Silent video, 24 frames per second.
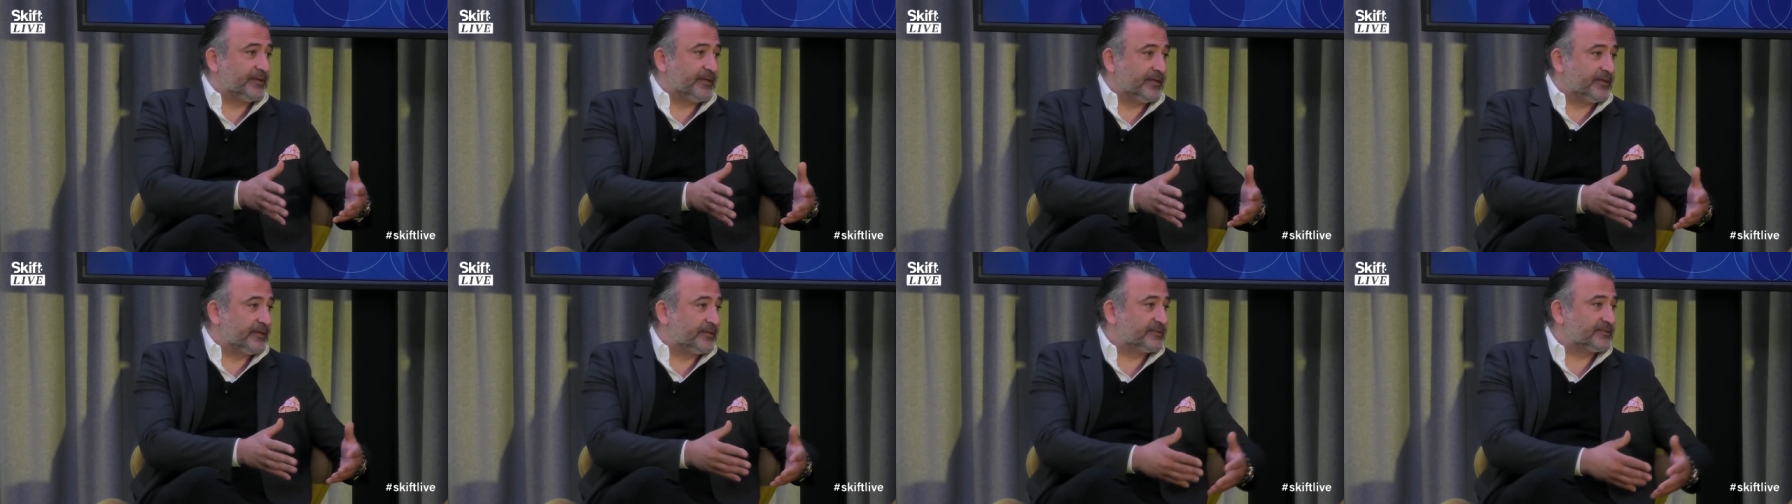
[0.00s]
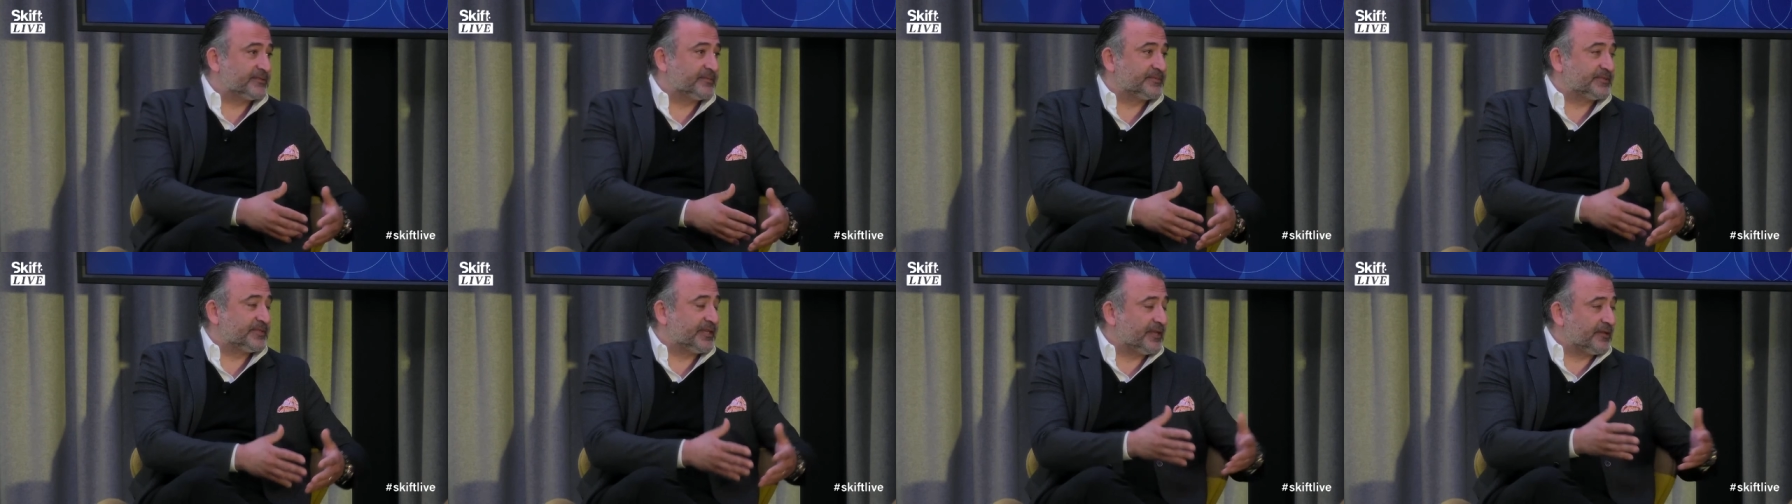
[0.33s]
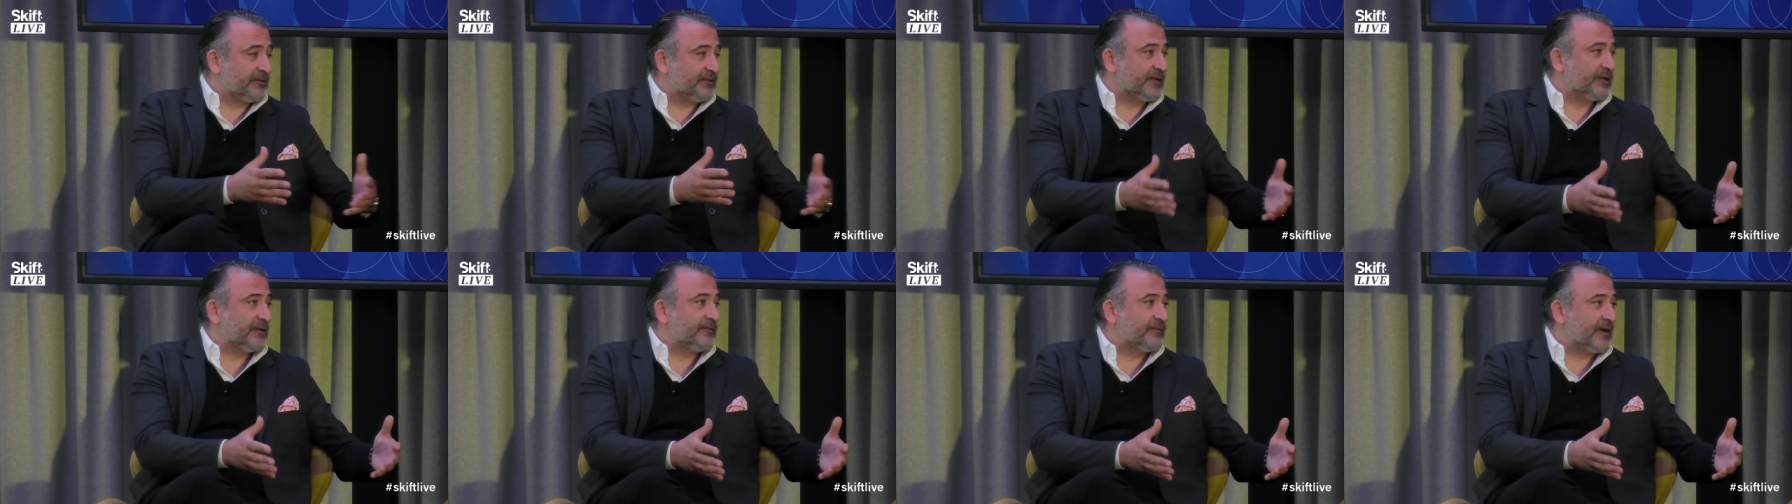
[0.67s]
and a
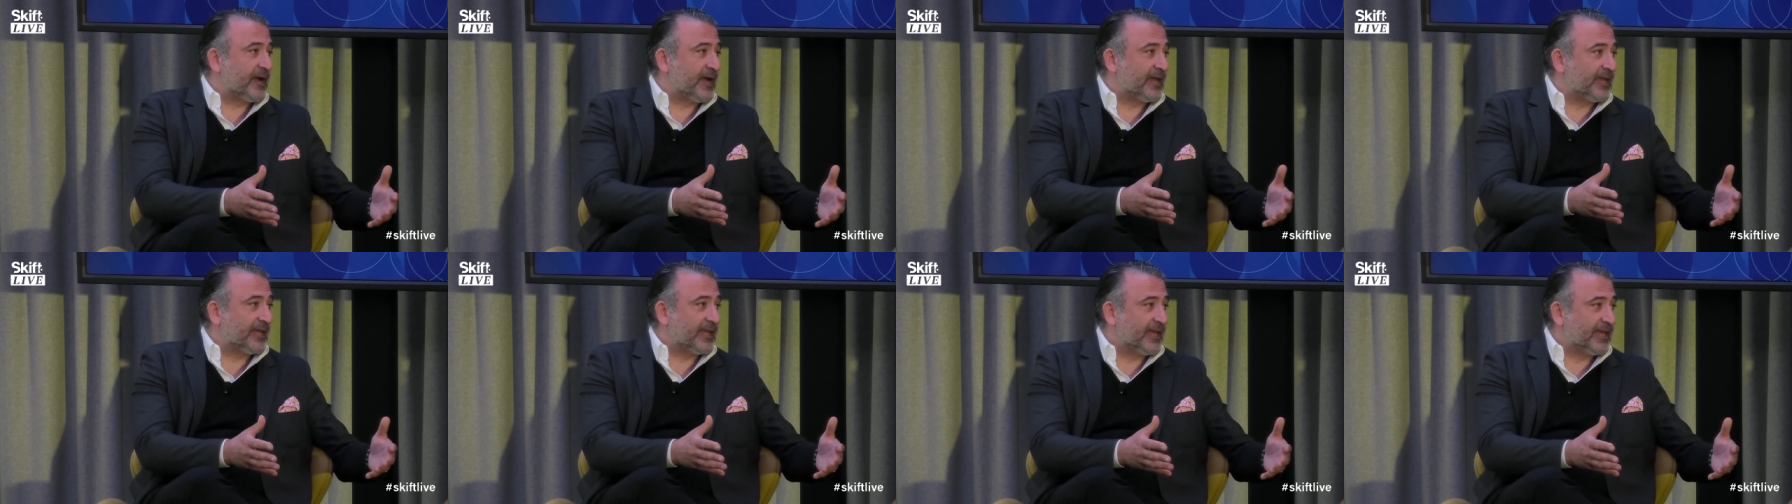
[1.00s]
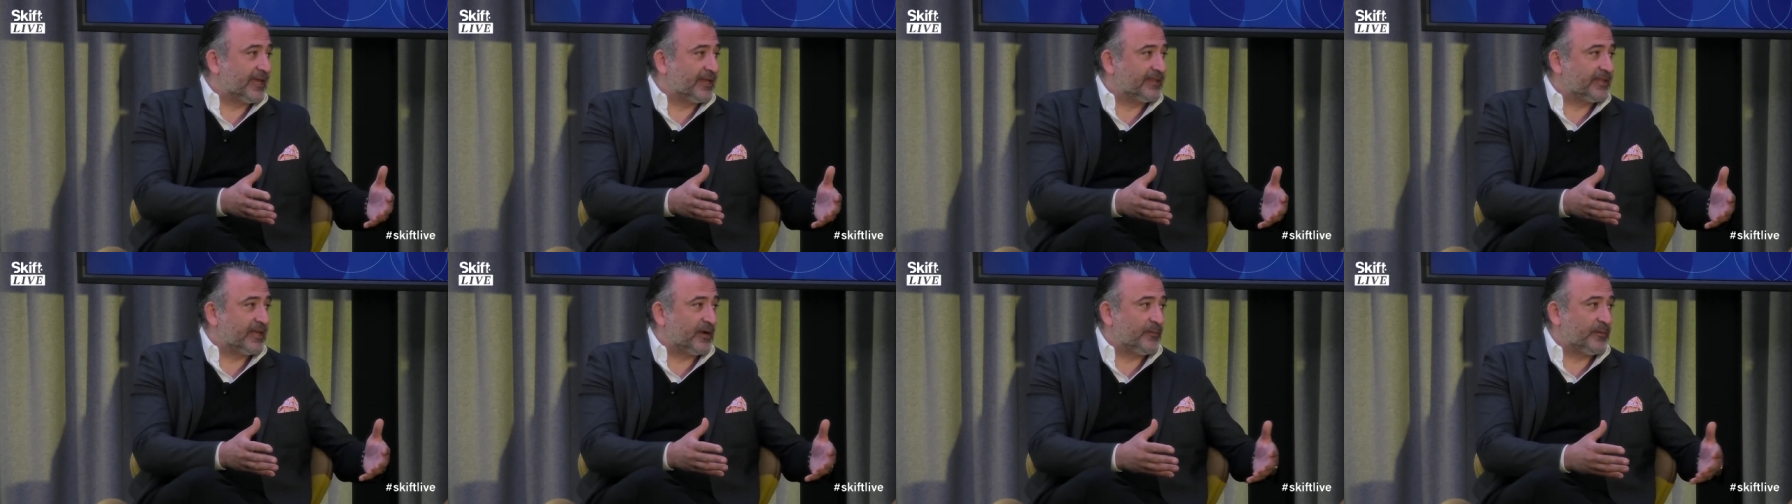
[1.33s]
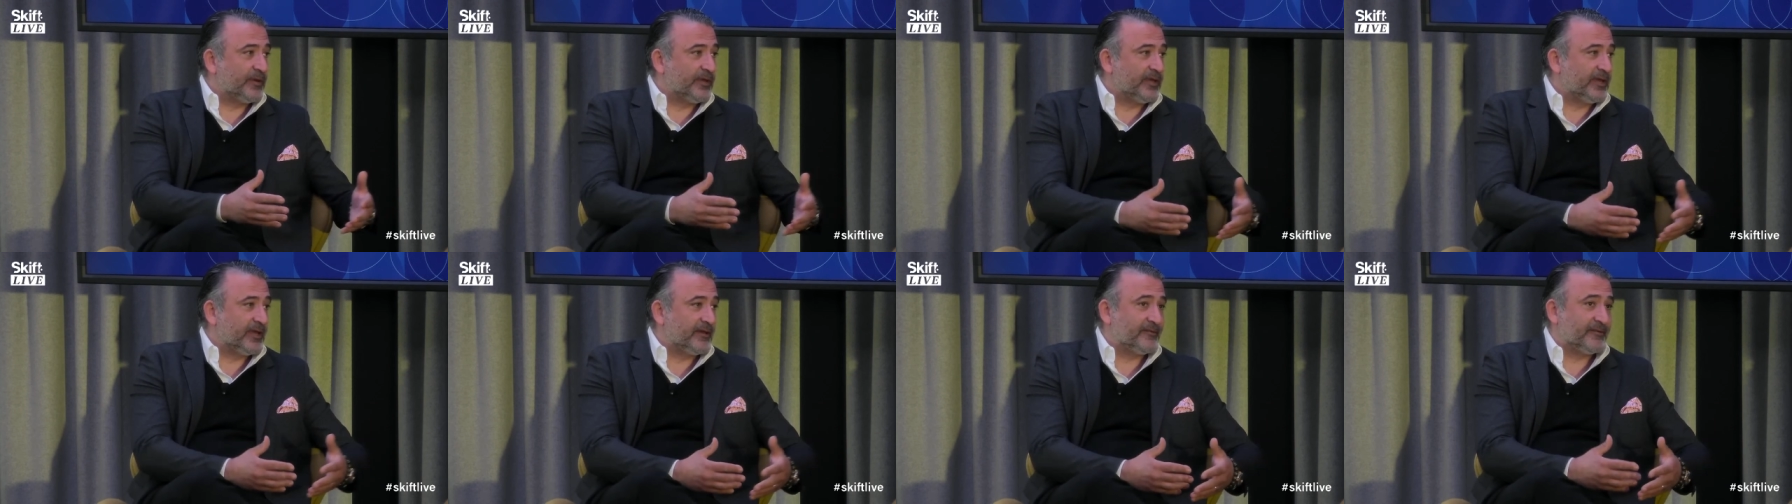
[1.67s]
subsidiary of Highgate that
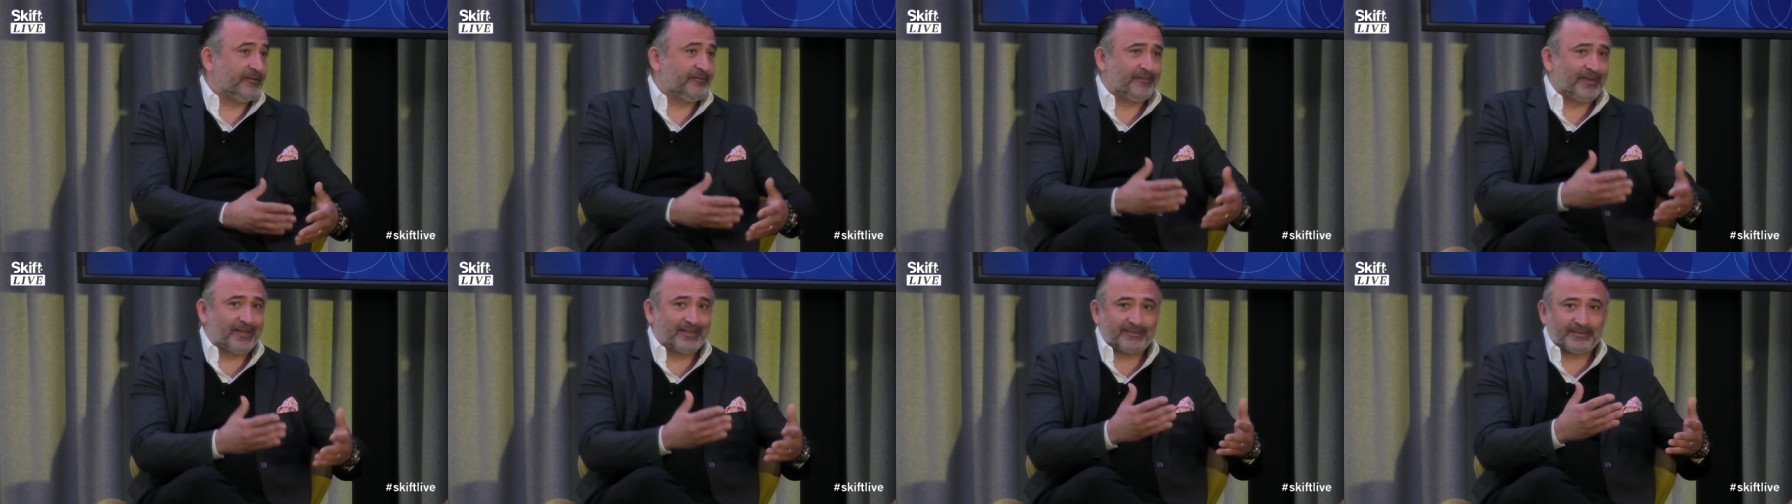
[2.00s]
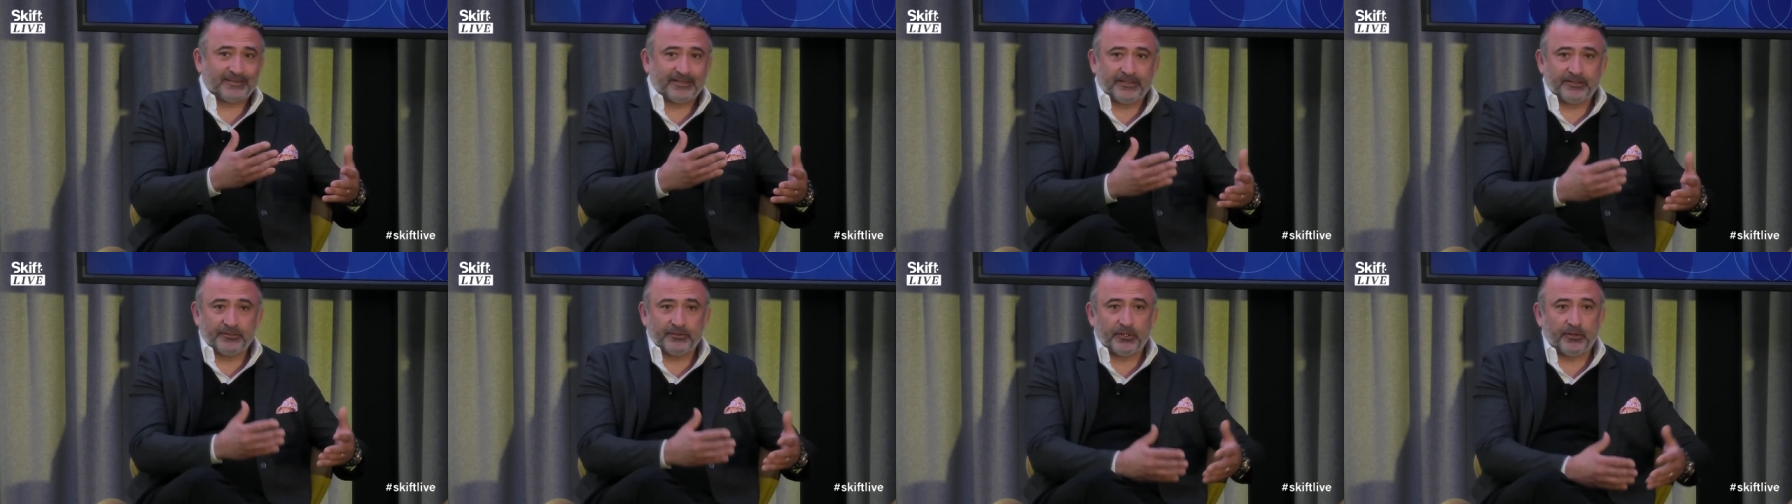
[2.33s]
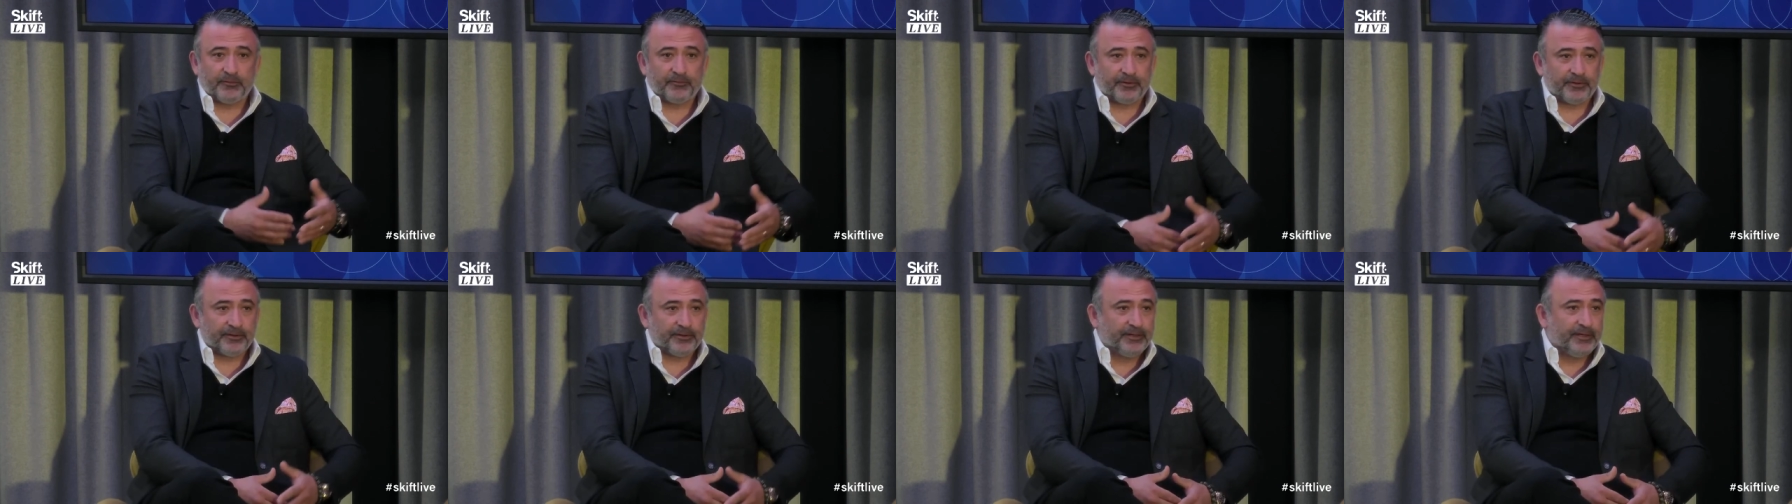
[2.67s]
we have invested in
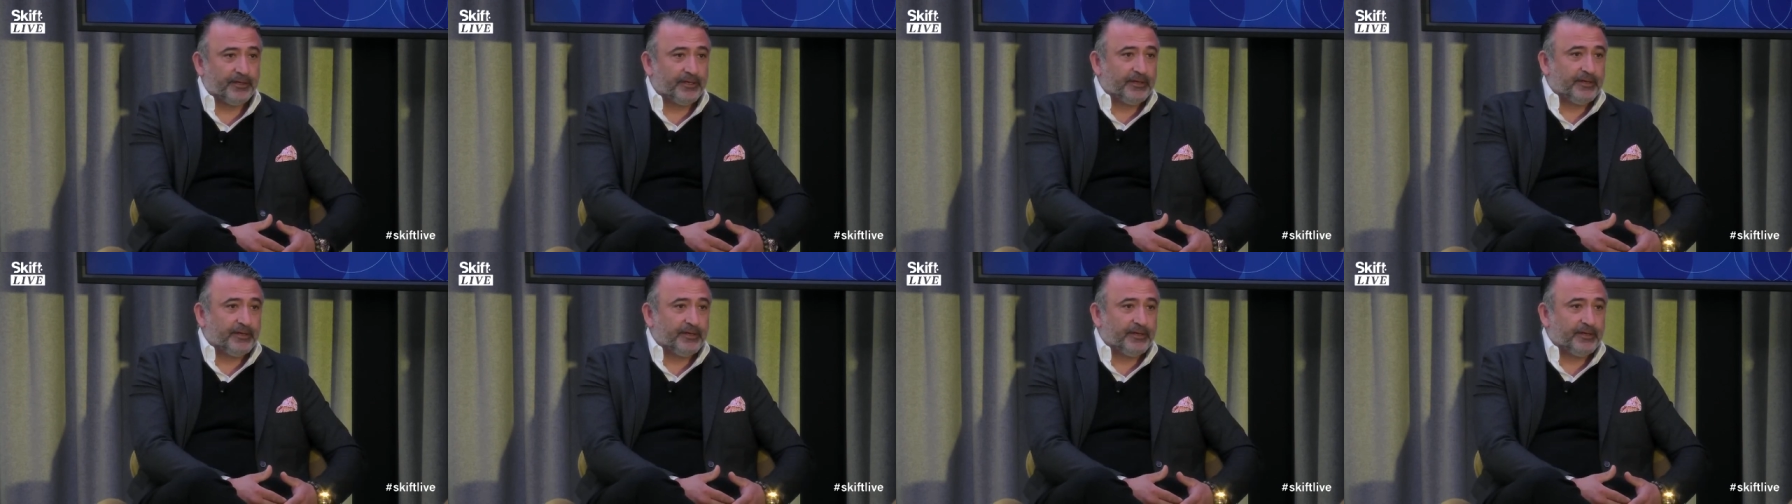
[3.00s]
over